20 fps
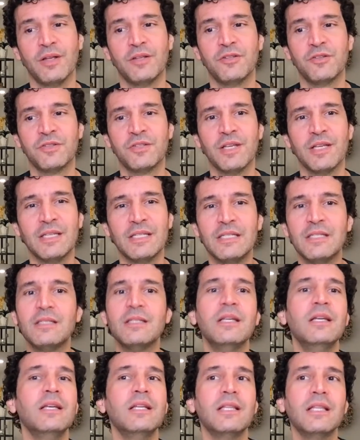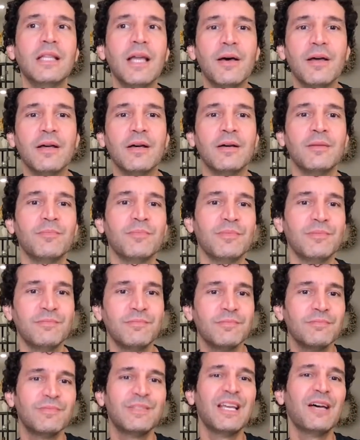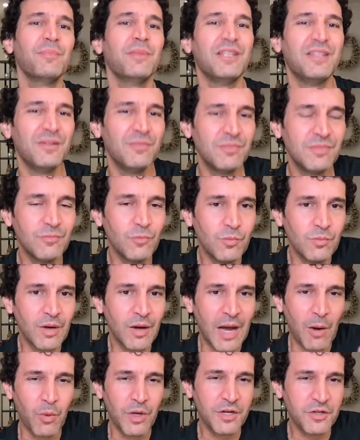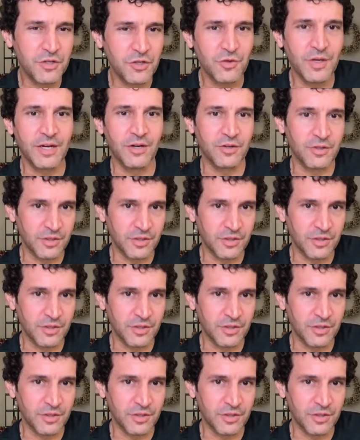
Just say, tell me, what did you hear?